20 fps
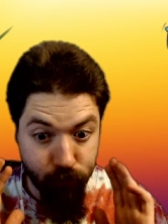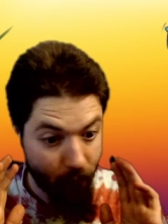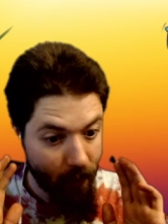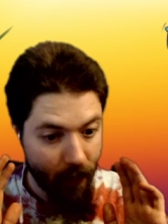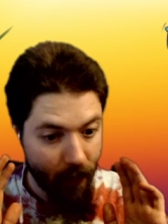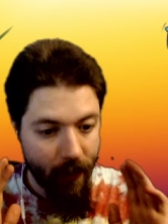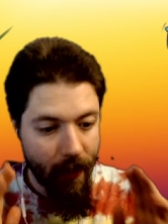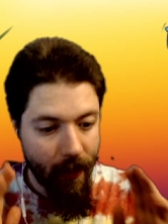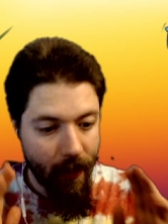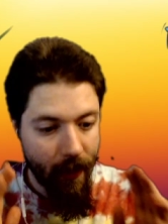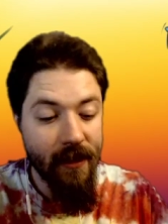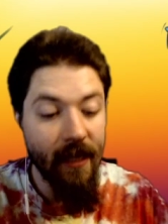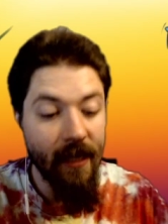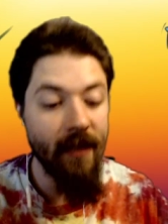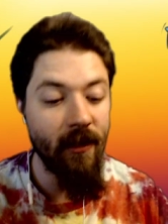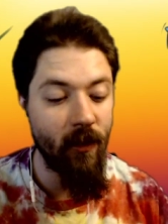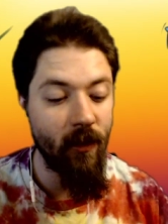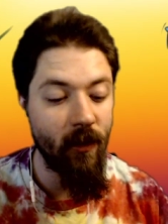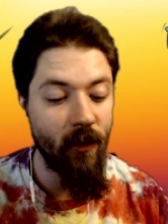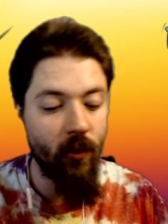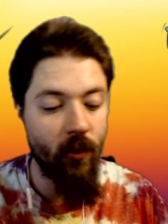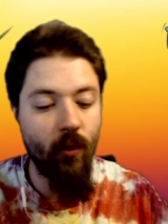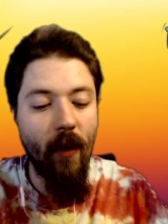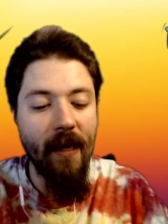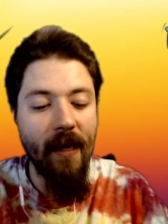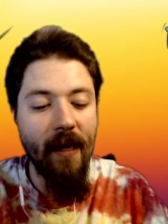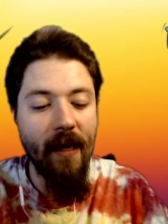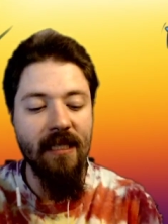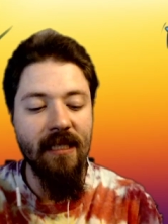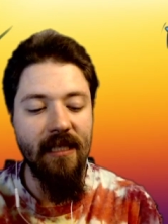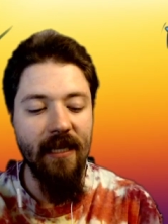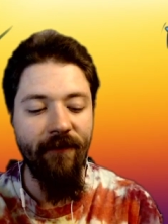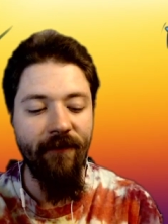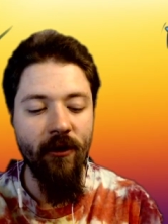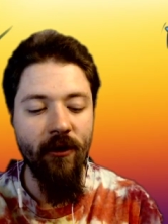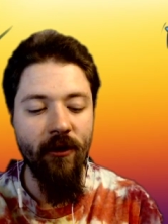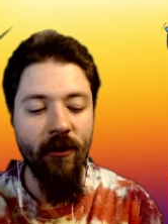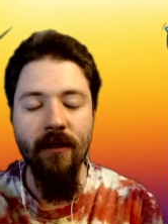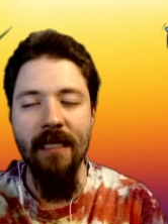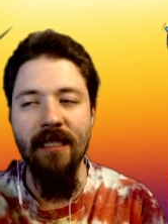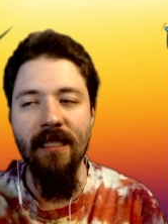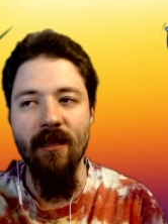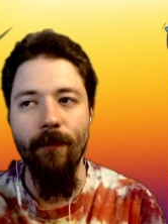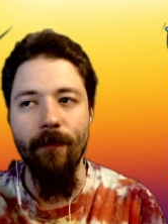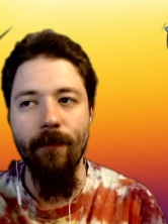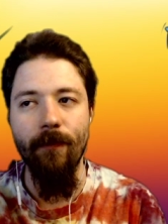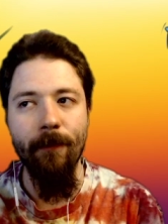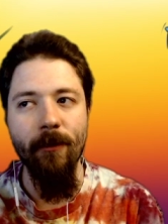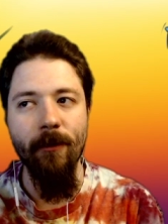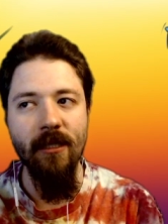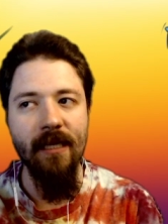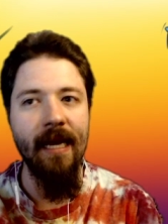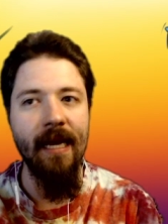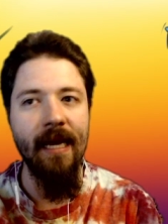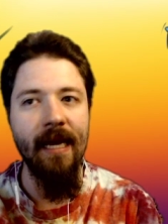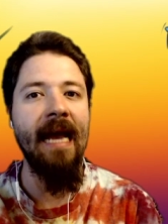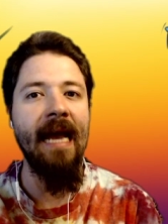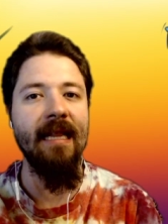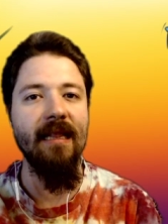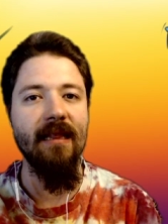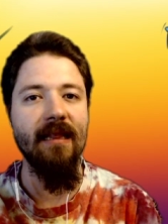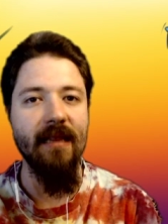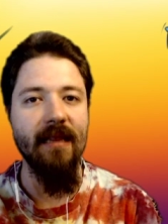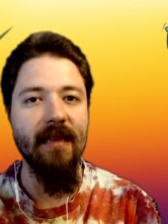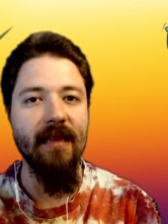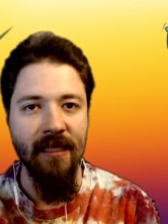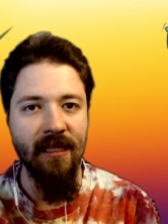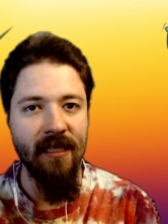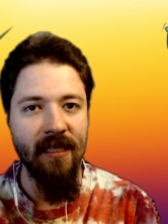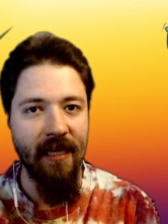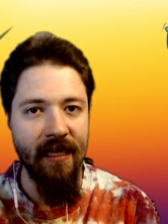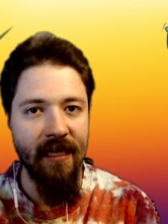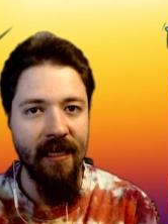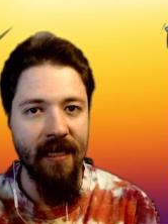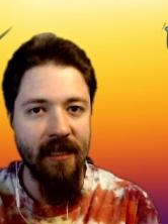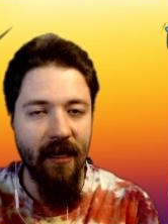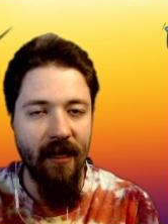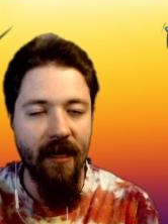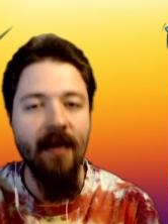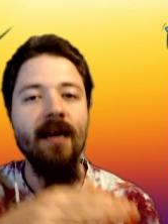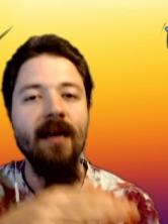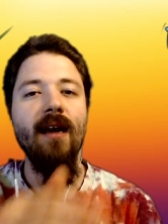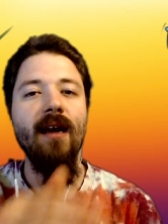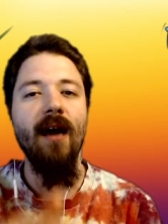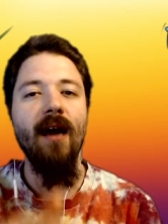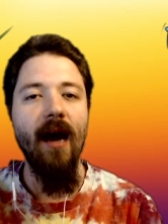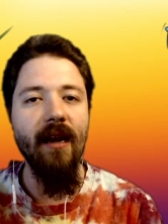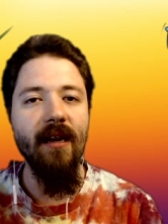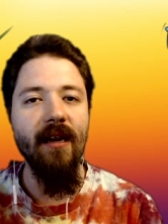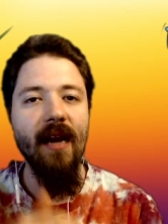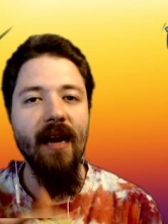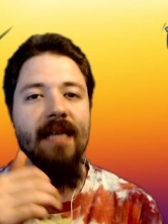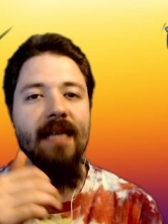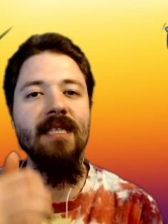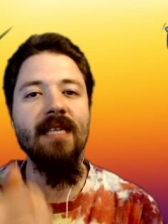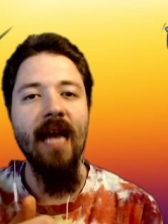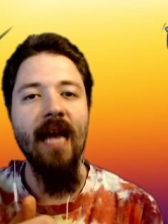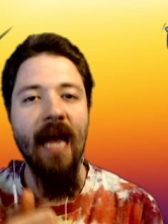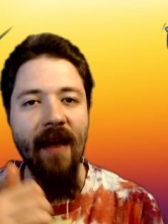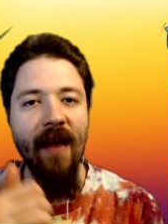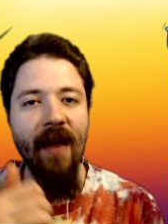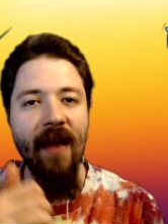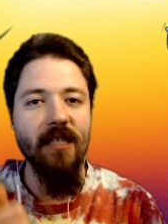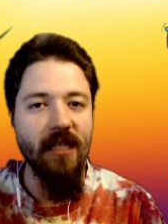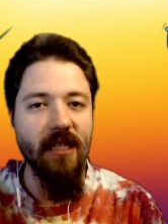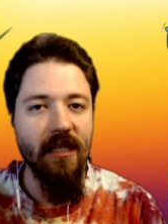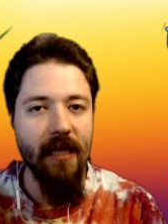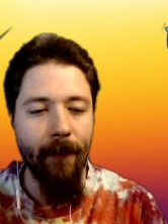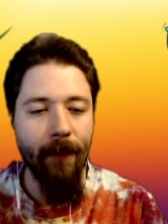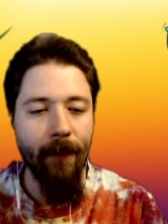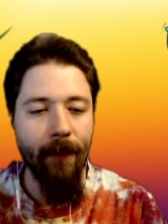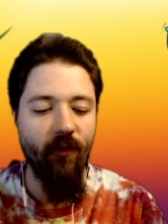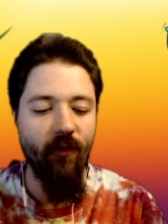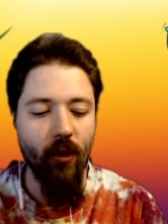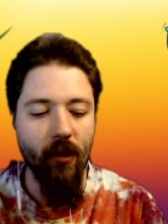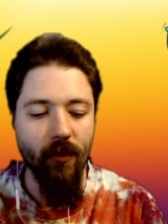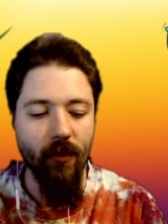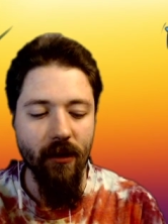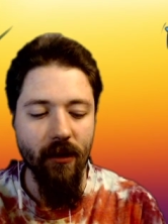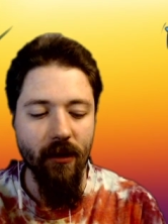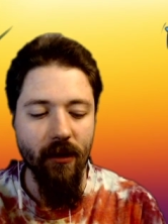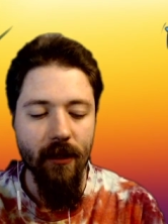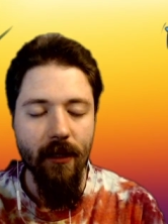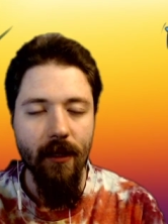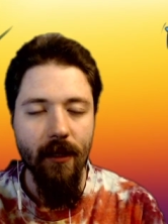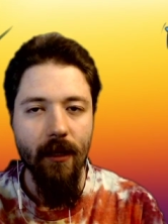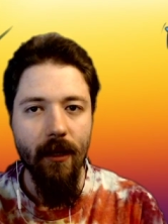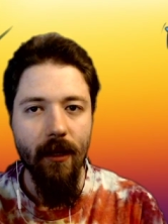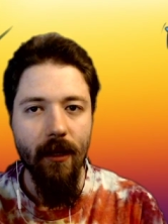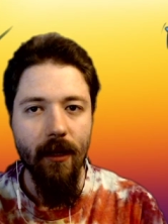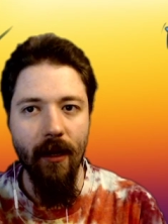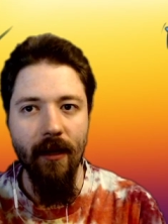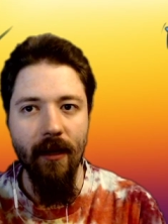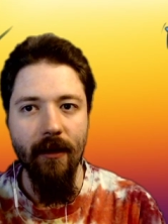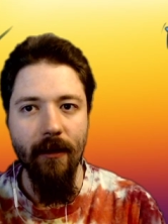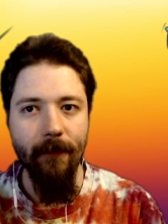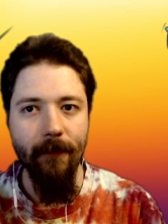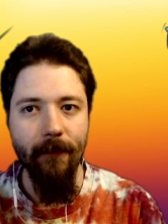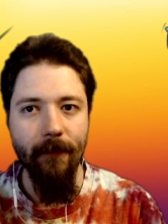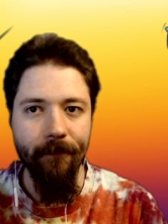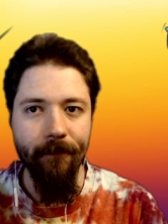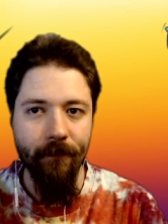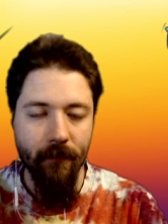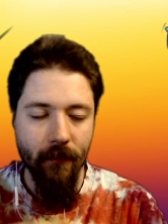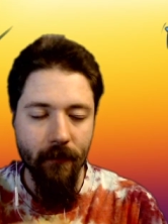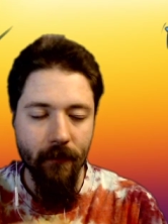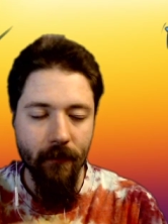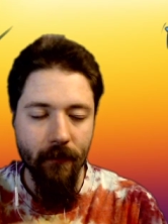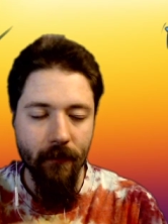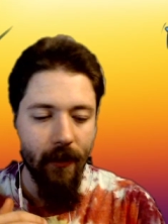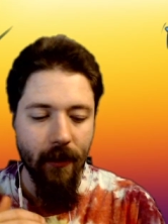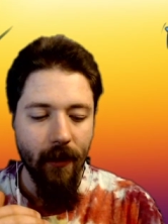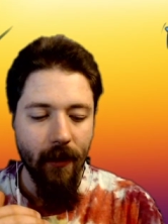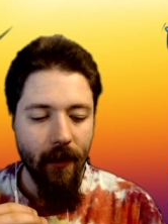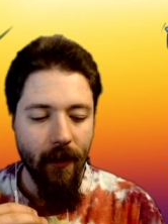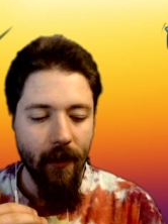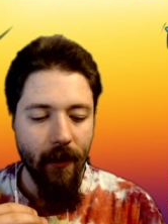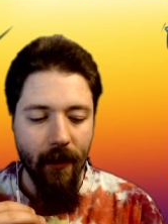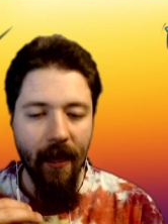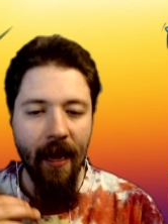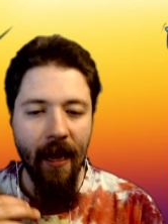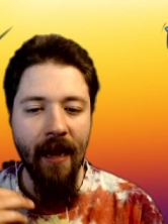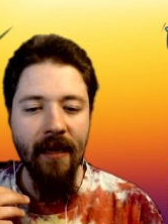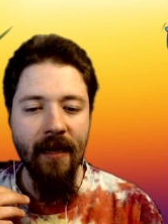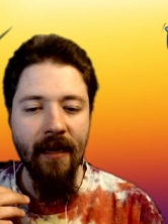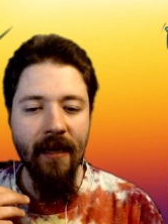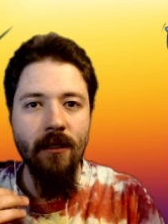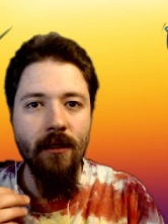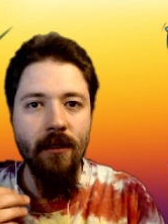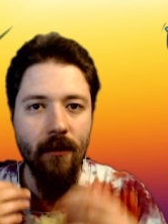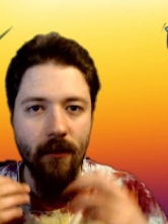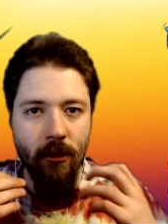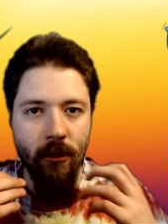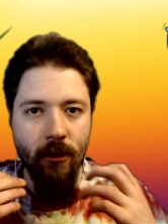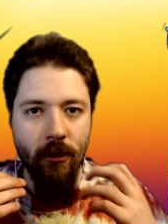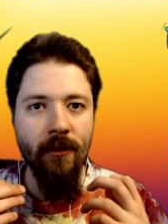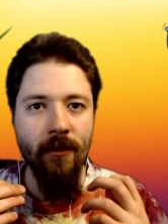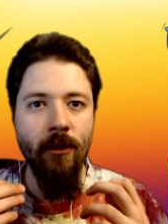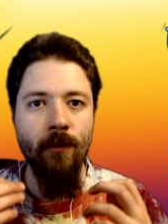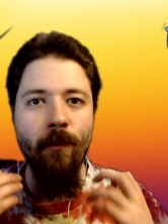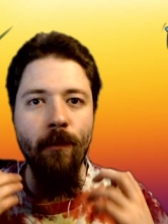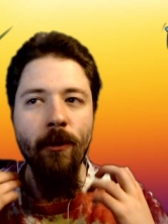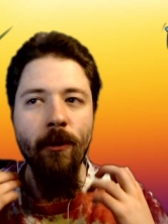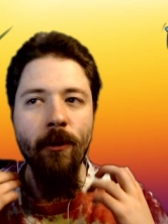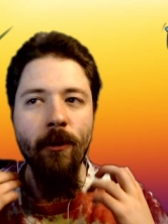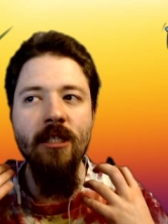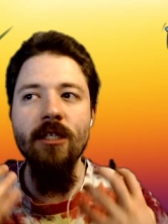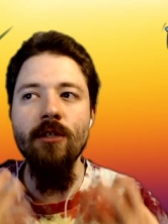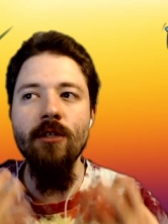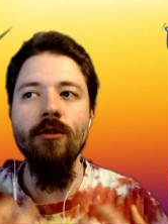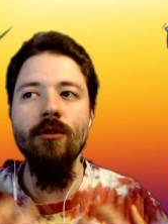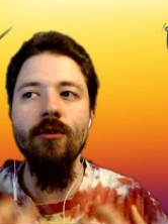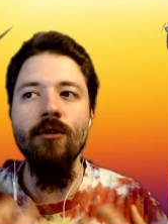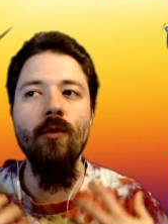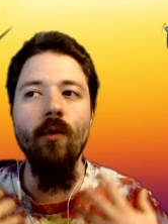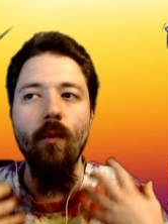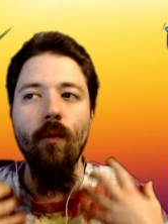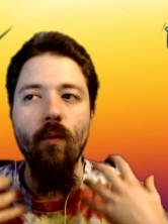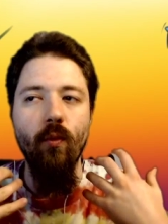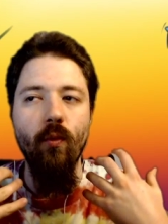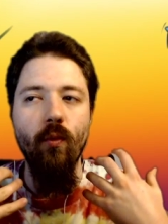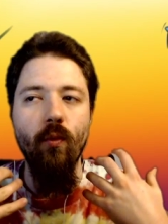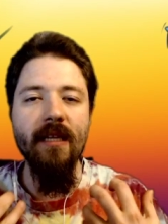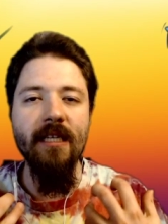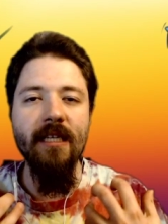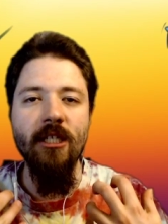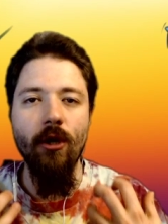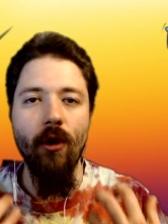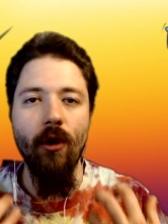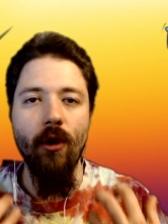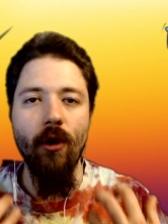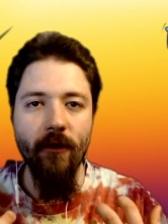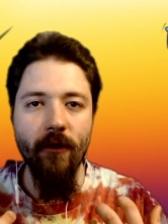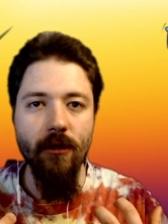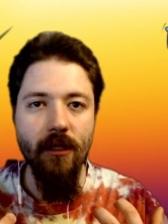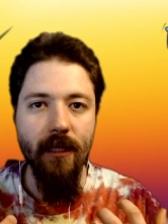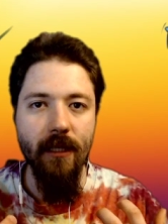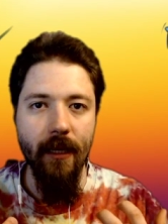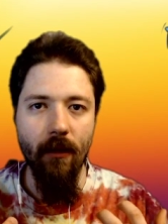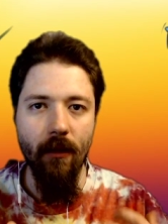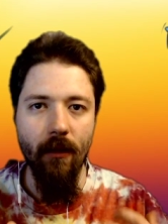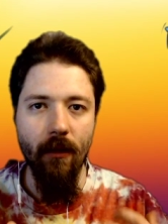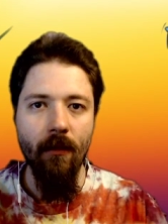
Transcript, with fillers: I'd say twice as difficult as Lamech percent, at least, it is a, a, nice heavy step forward. Um, and it so it pushes you to really show off your skill,